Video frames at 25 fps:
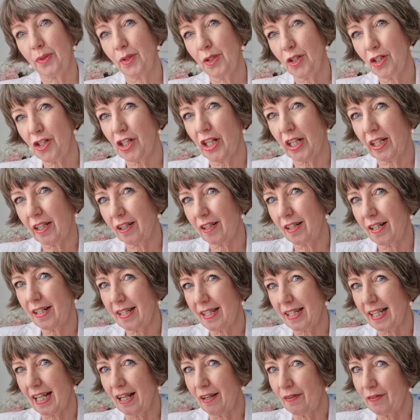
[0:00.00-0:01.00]
pushing
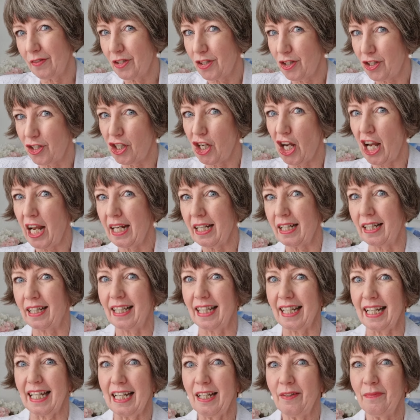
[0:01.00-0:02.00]
ourselves
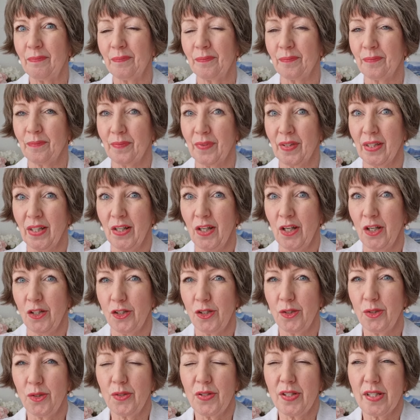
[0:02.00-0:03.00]
gently
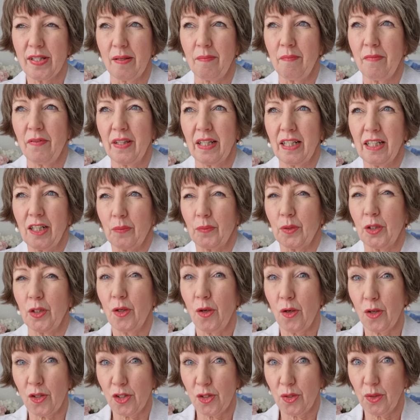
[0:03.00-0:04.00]
to do something that we're
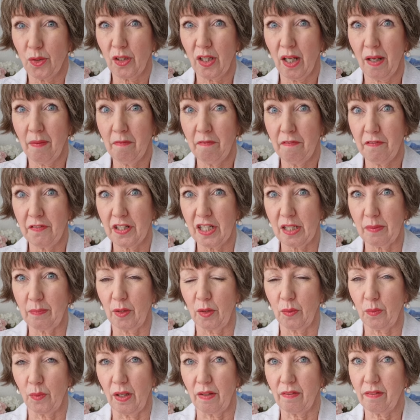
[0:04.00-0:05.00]
not so
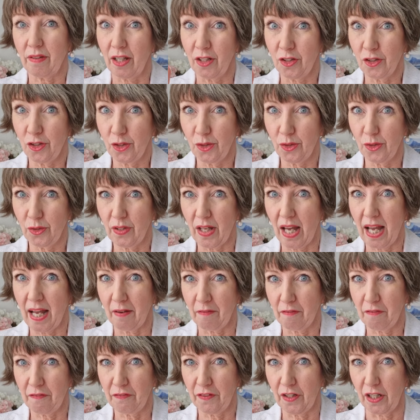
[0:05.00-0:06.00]
comfortable with and do
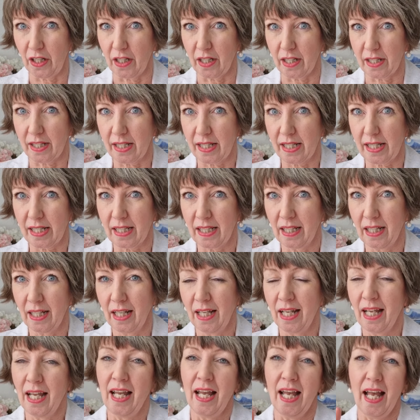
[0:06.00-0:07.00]
that first.
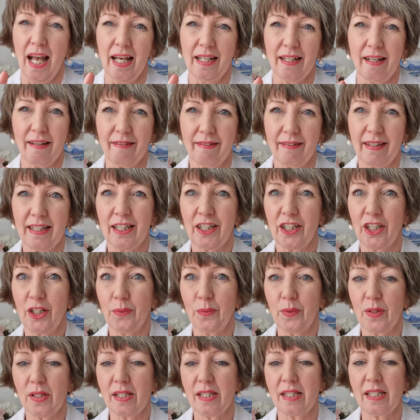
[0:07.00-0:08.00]
And I think
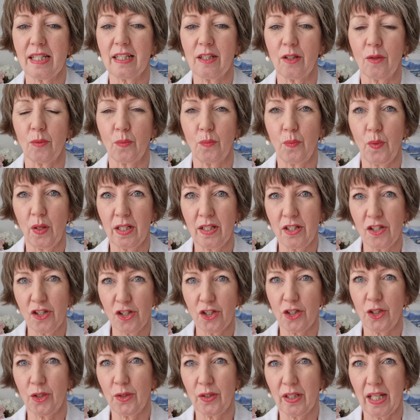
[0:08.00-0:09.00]
you will see that
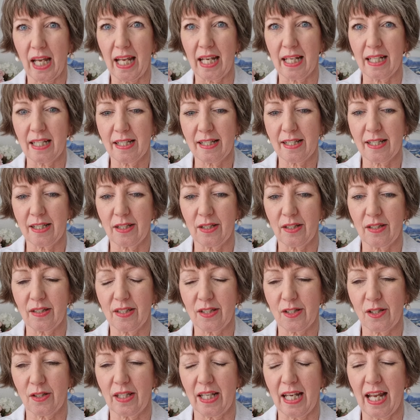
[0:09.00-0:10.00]
once you get into
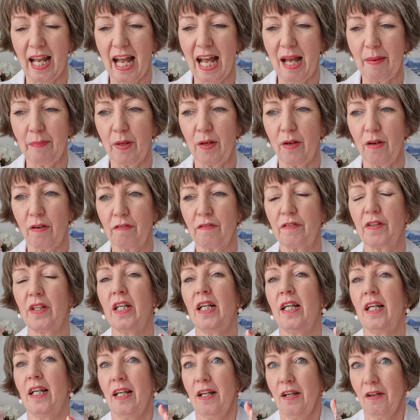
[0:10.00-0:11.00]
the habit of
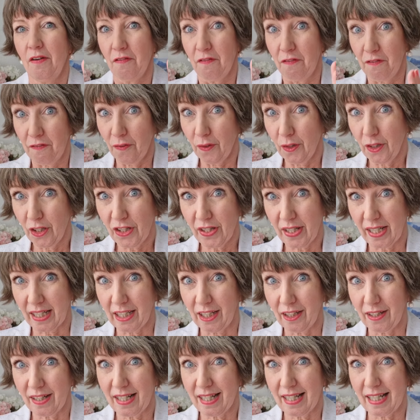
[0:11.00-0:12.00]
forcing
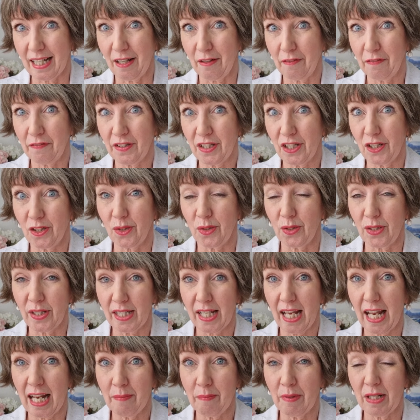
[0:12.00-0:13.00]
yourself to do
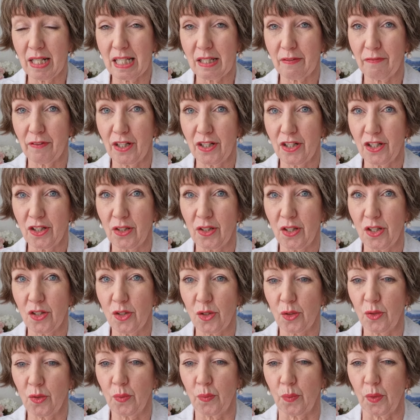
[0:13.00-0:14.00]
10 minutes first on the
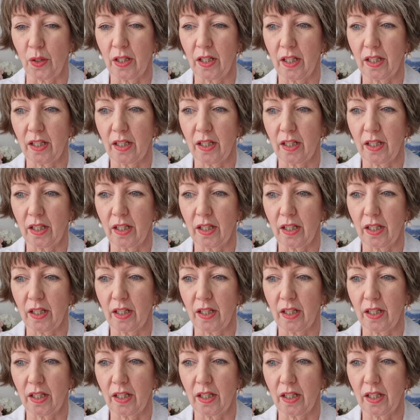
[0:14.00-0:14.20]
zone